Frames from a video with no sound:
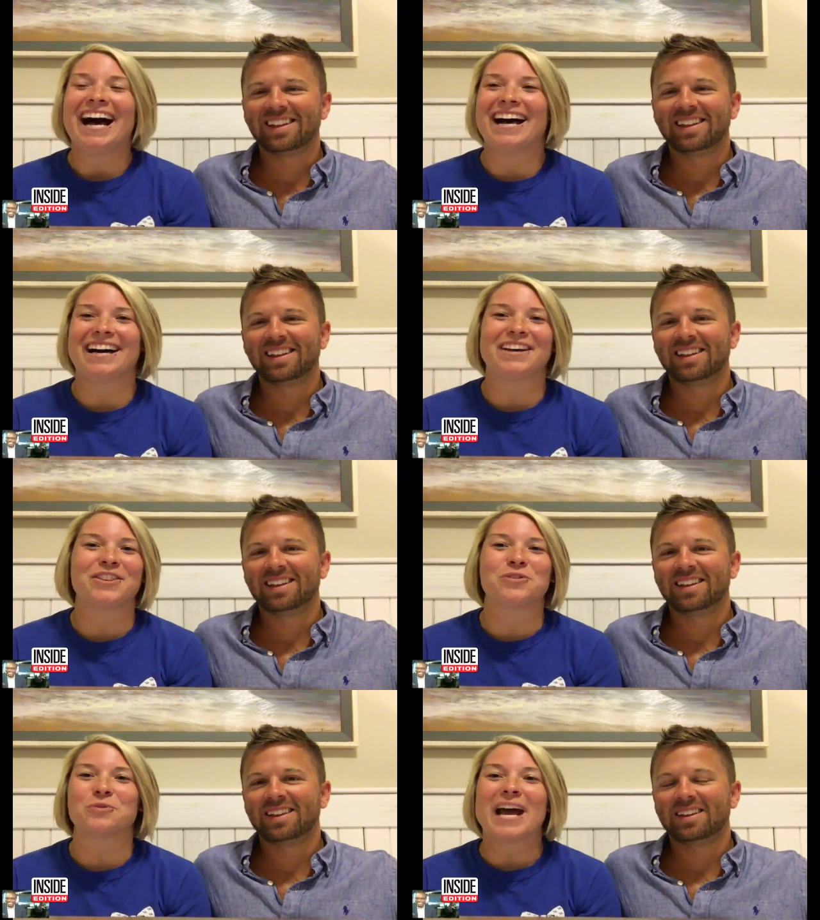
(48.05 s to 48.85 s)

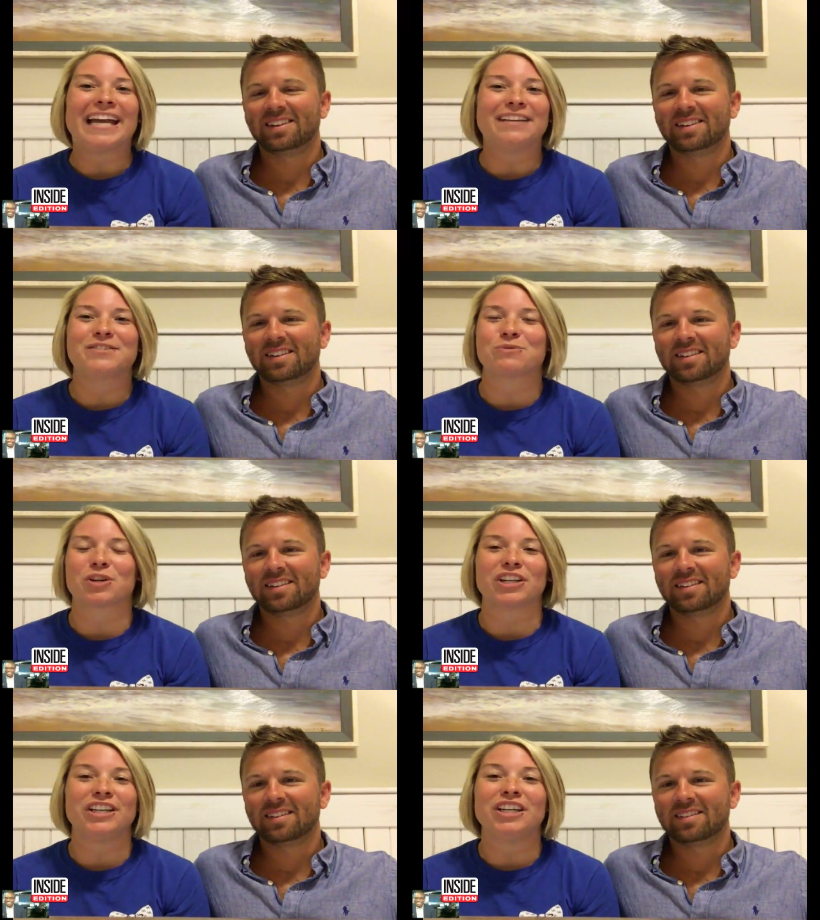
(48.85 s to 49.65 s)
Speaker 1: The waves
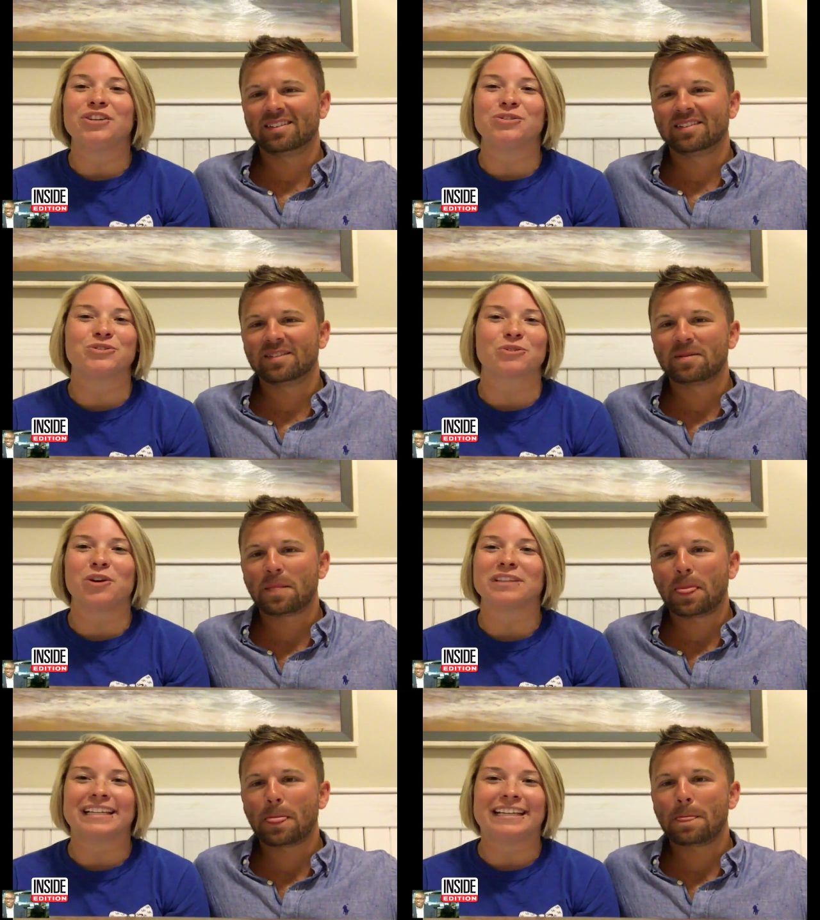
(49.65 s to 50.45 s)
were huge
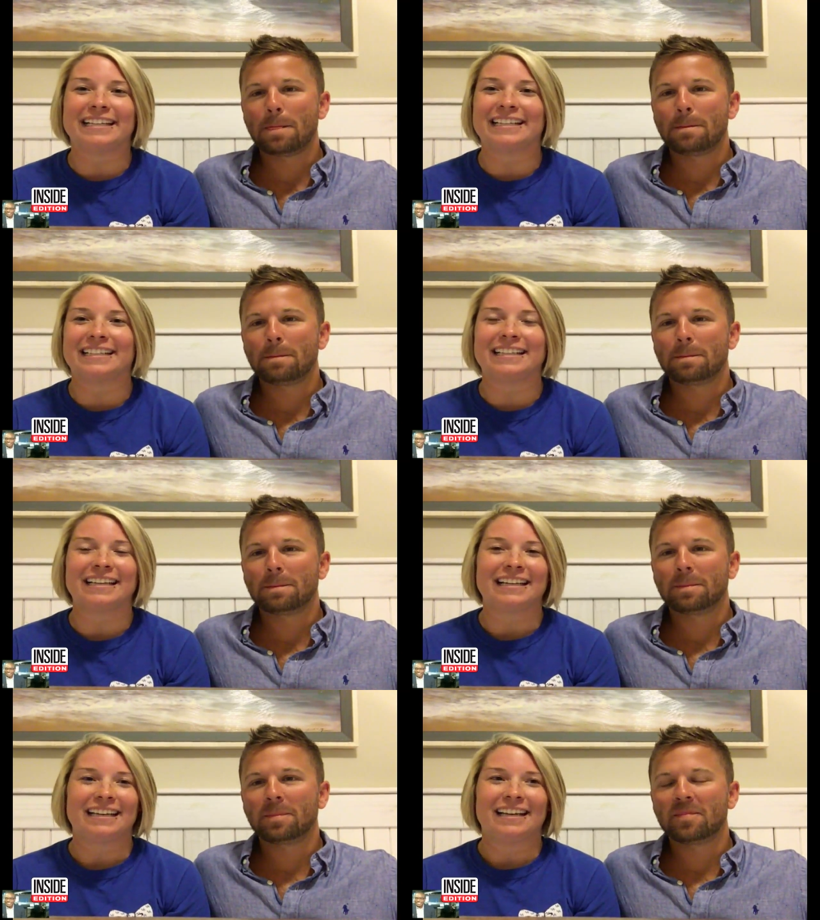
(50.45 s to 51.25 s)
rolling in.
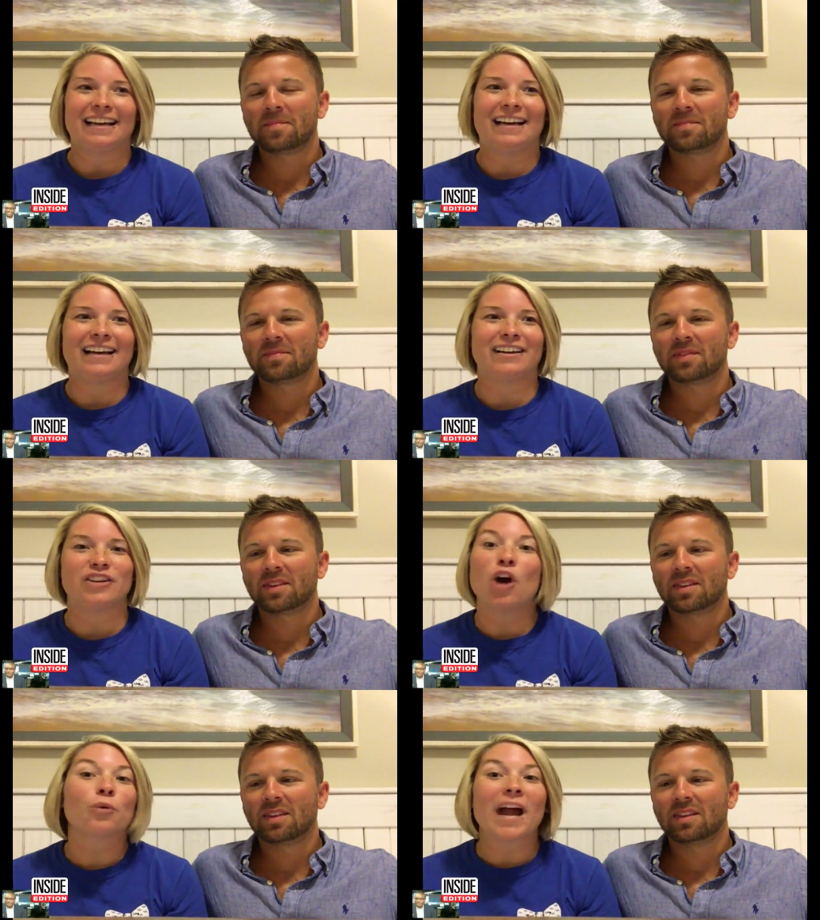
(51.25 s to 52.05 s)

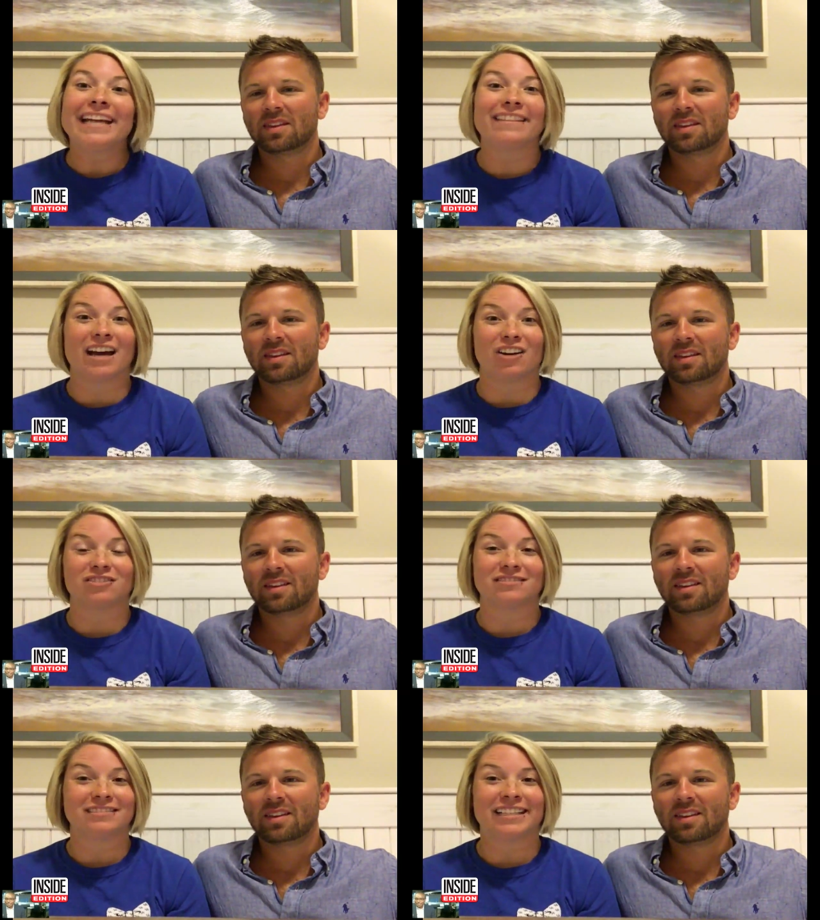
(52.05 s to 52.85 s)
No rain, though.
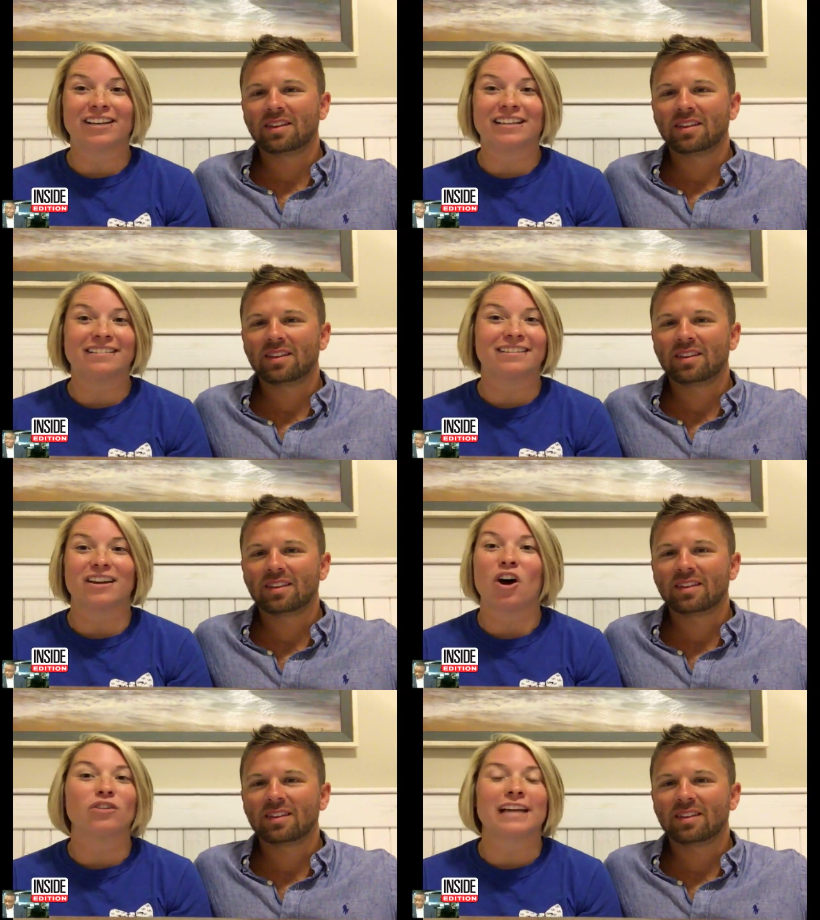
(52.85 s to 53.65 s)
During the
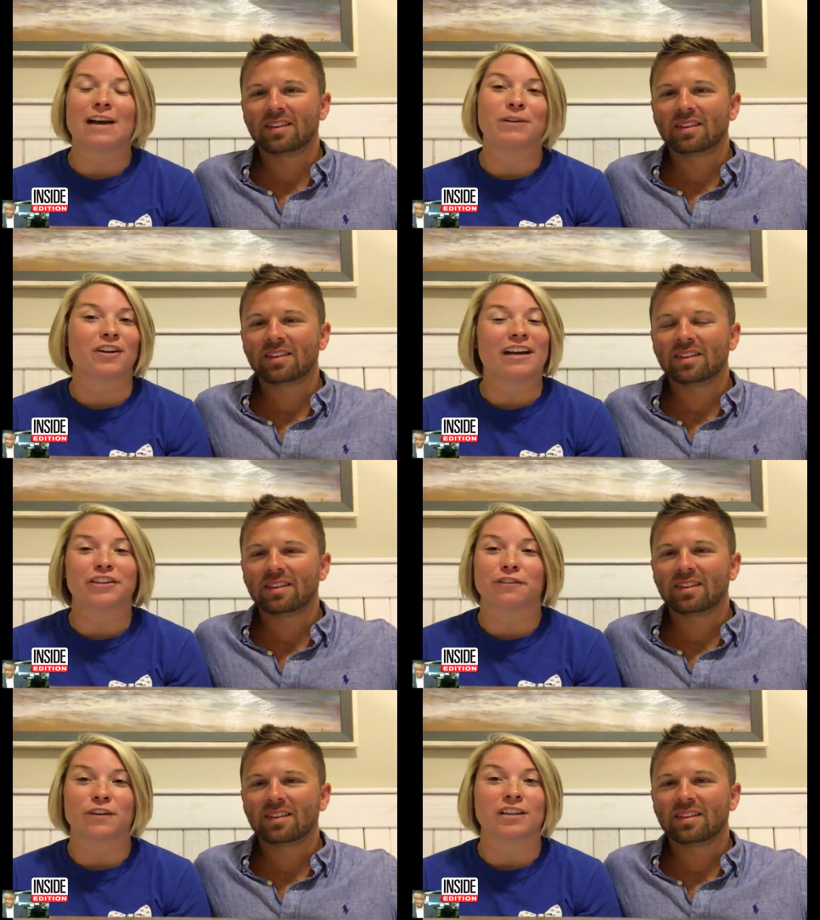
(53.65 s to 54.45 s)
whole time we were out
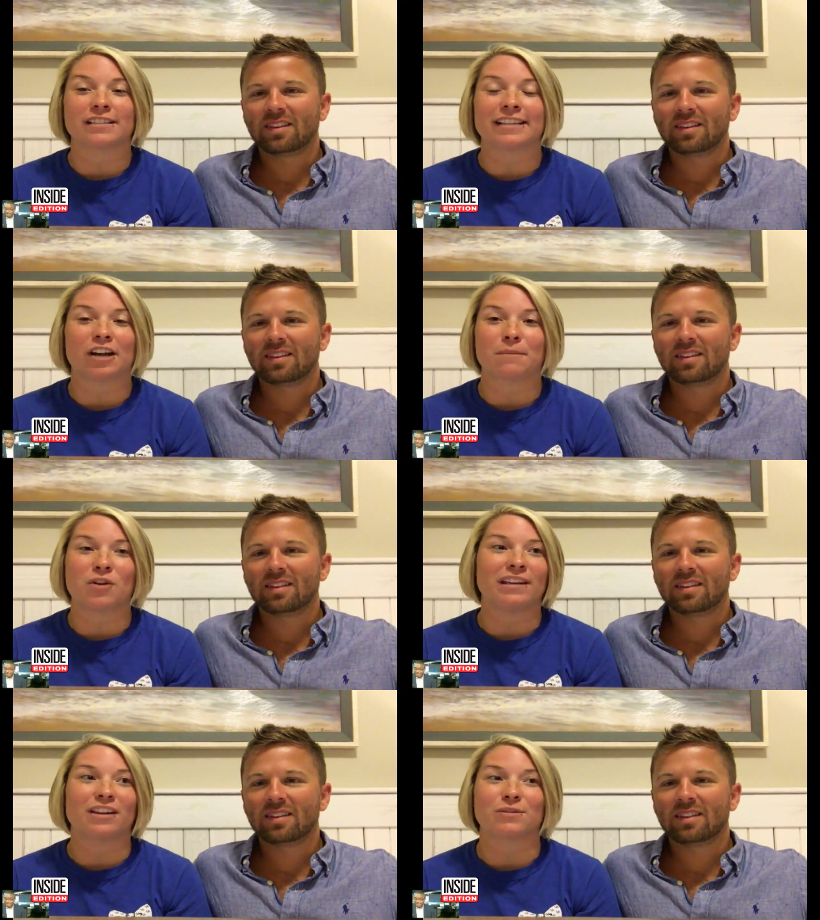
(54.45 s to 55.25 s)
there for the
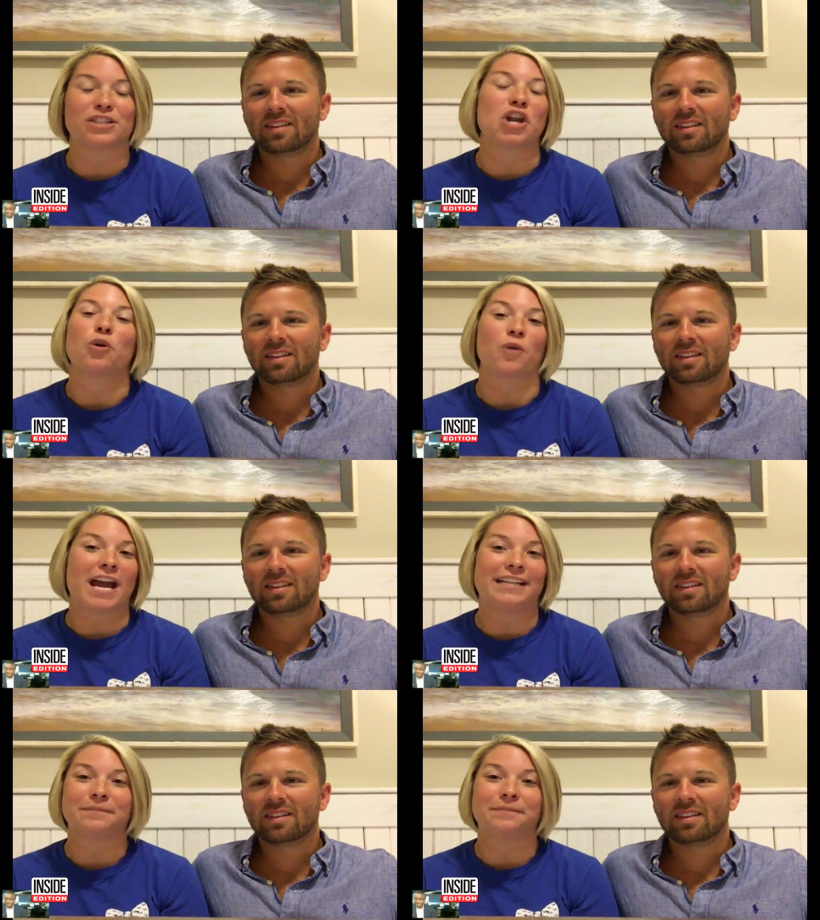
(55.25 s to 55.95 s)
ceremony, there was no rain.